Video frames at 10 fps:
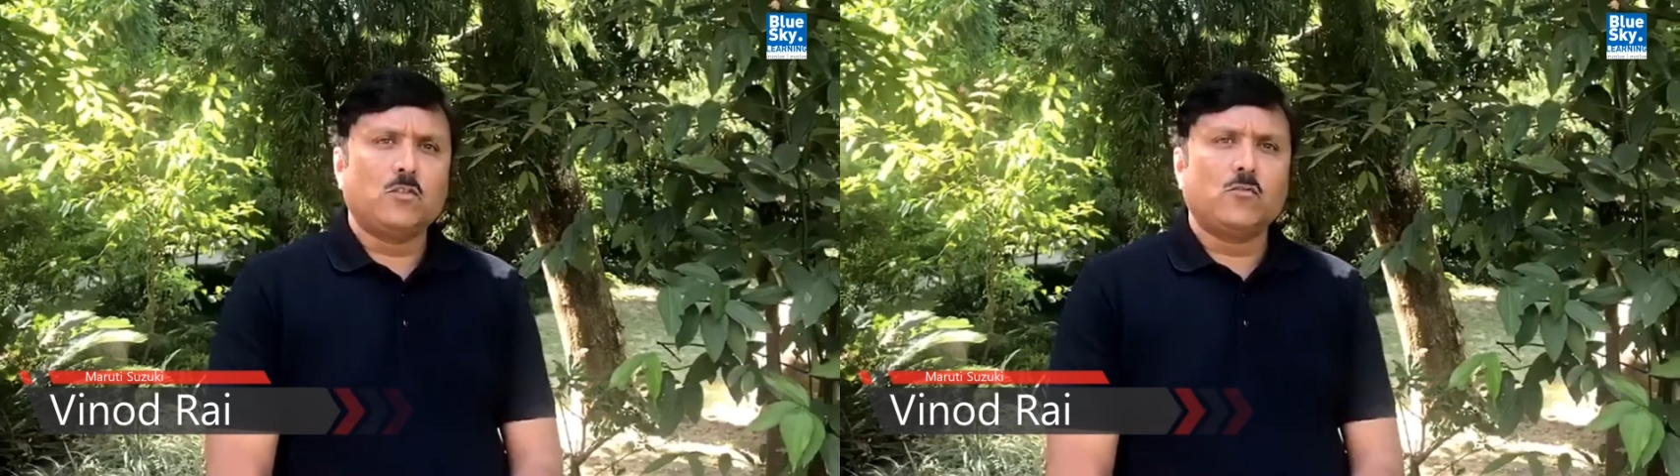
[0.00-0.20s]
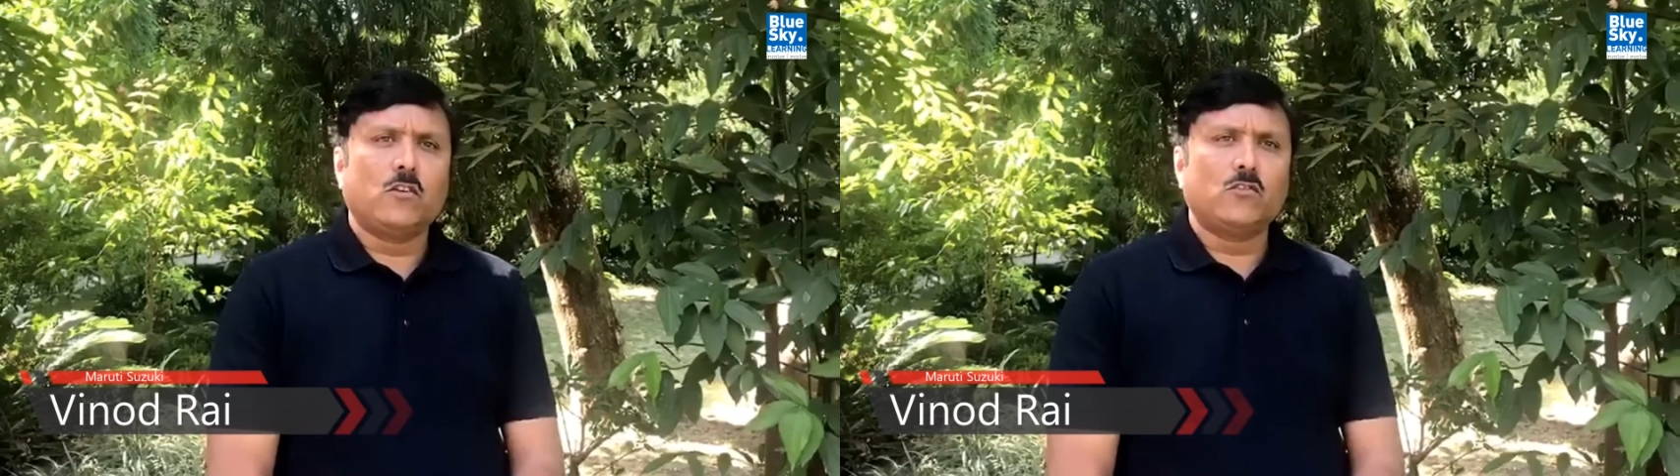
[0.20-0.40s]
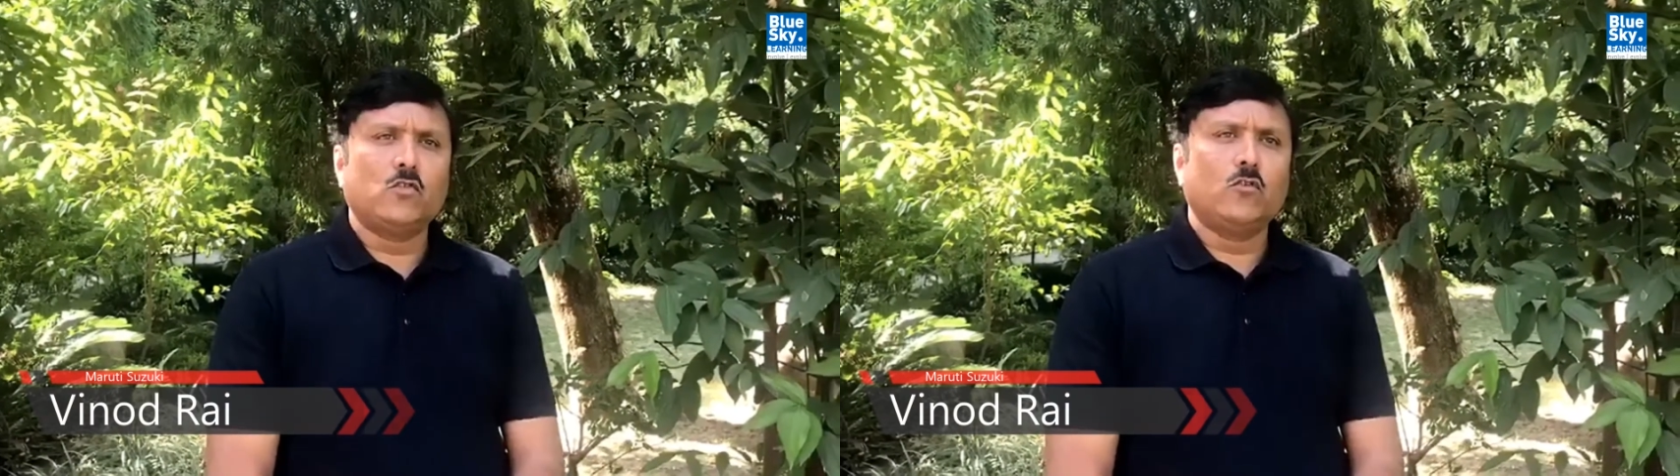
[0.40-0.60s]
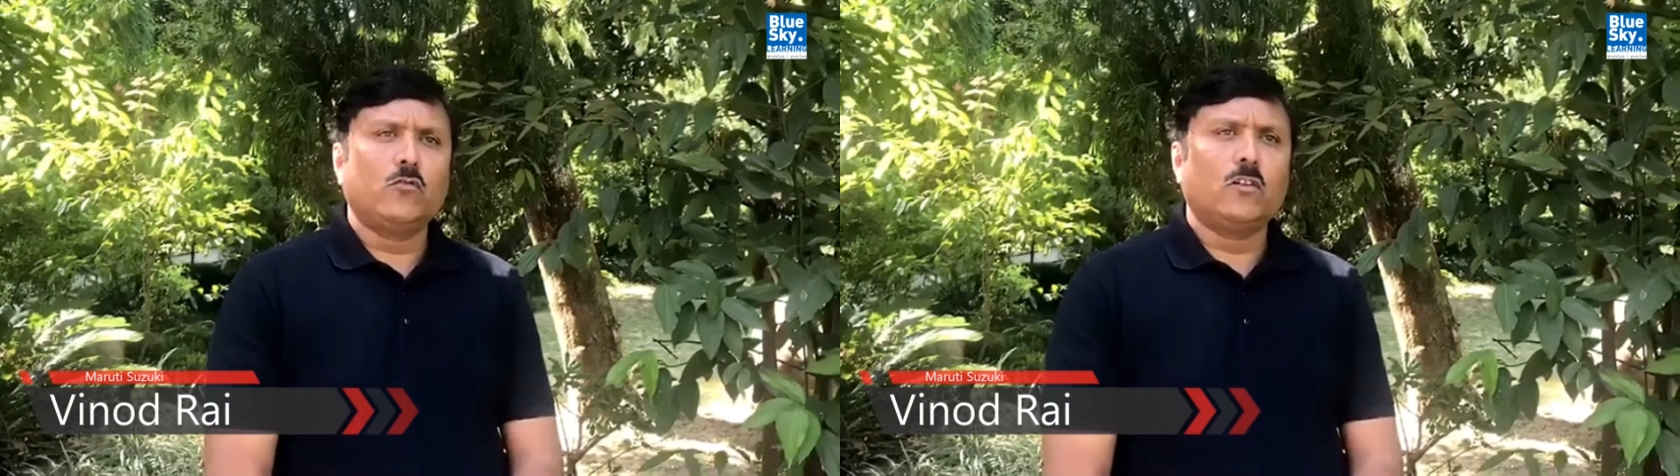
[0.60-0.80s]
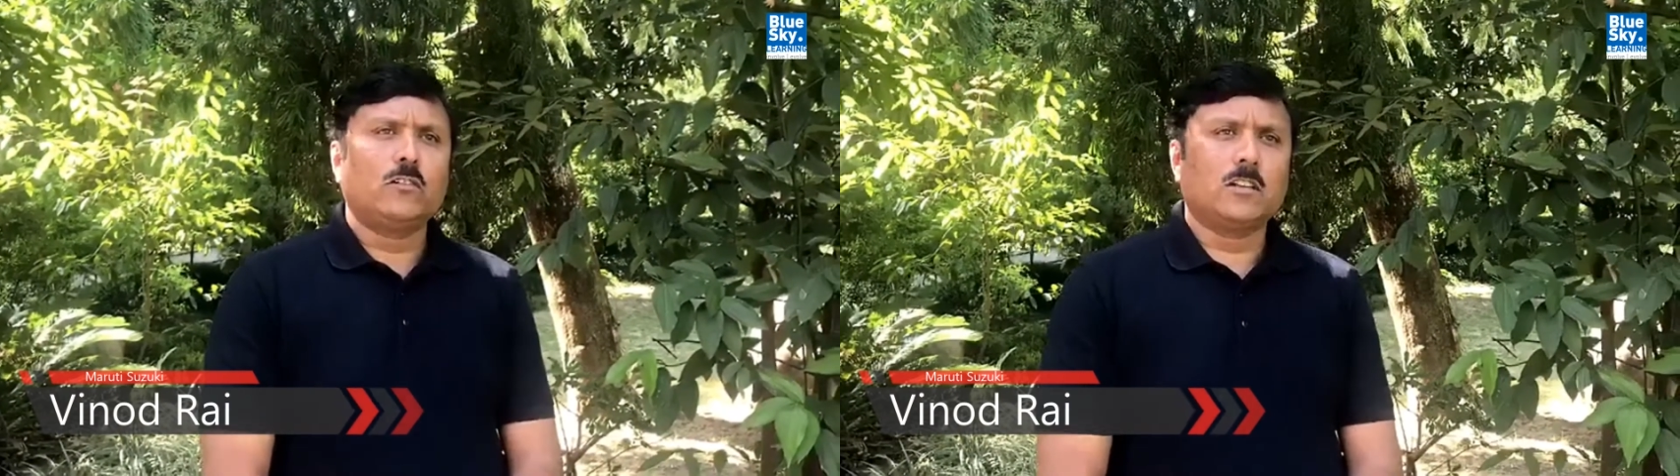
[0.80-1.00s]
those who want to go
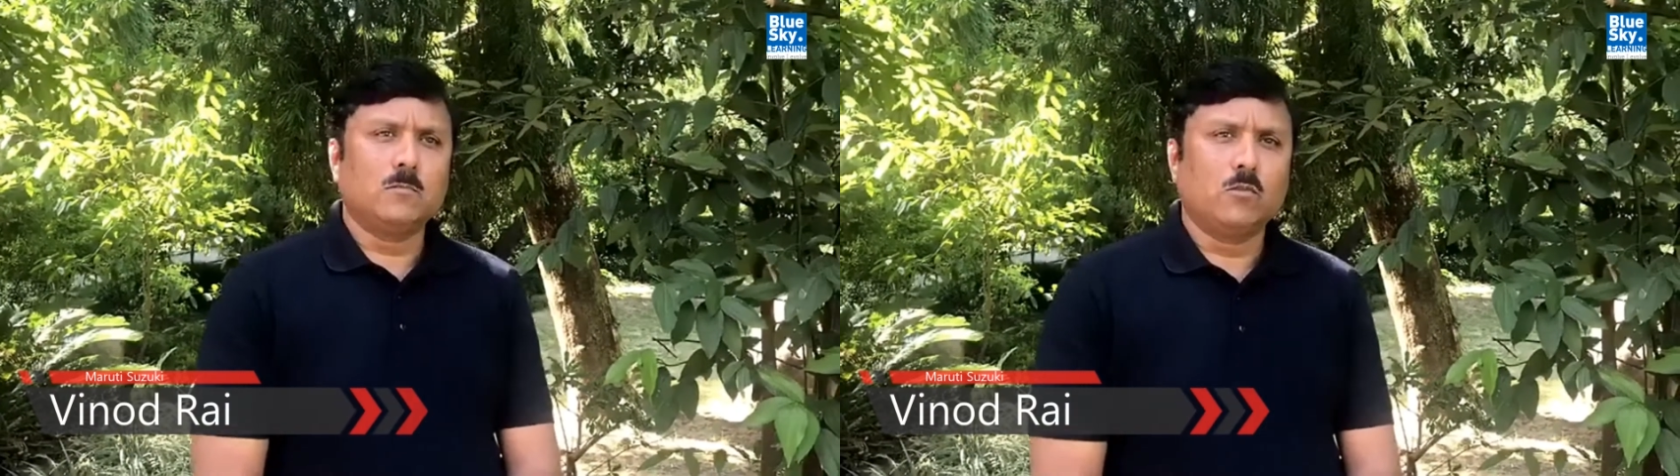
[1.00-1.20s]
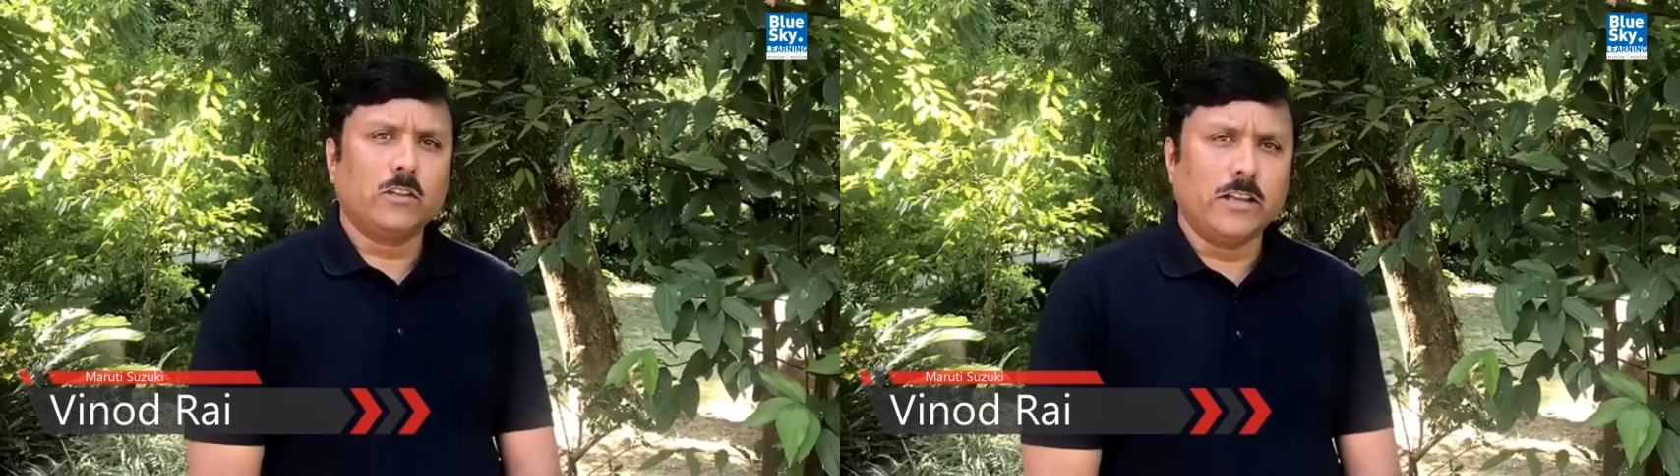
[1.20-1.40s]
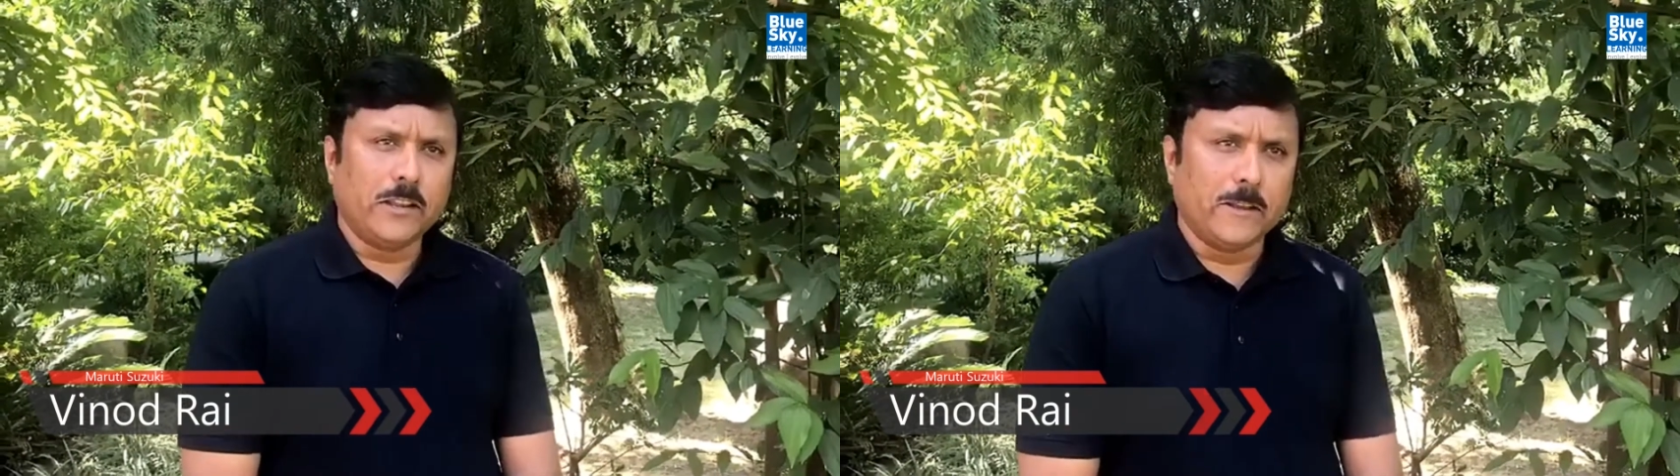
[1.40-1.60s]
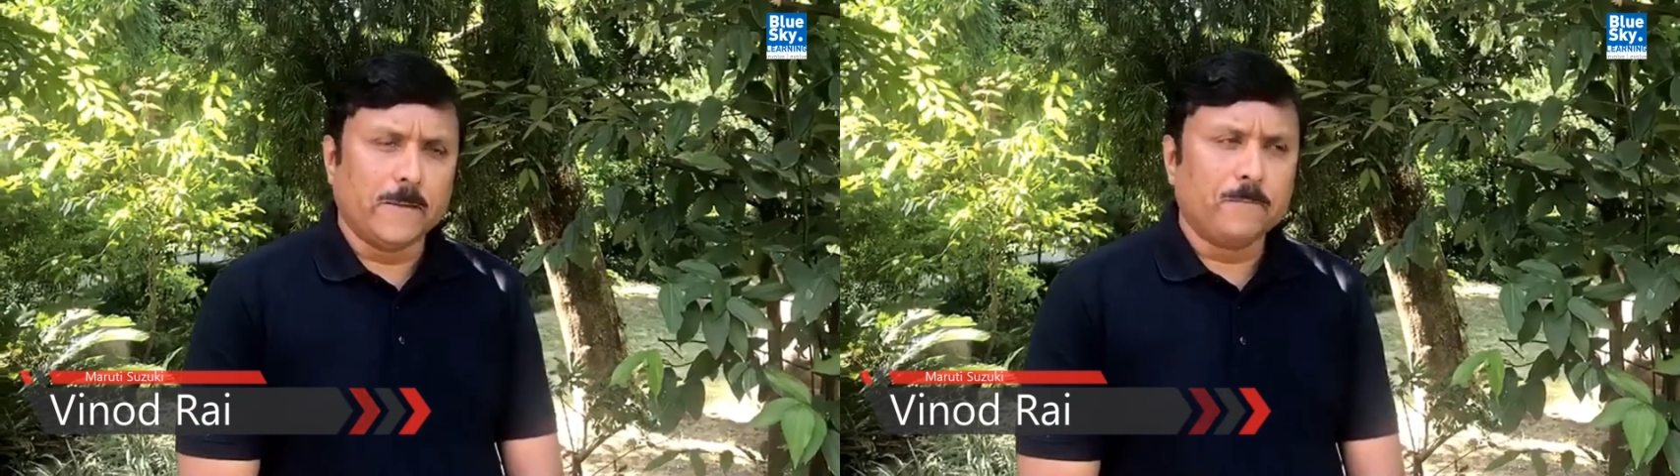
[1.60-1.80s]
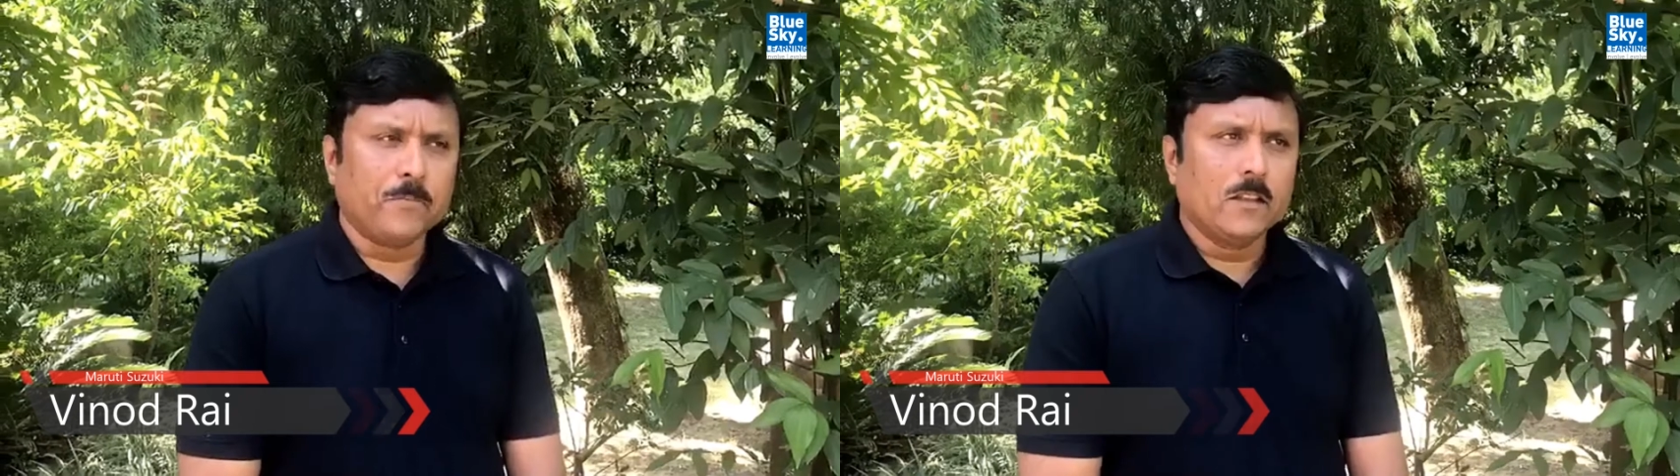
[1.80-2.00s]
for to explore the area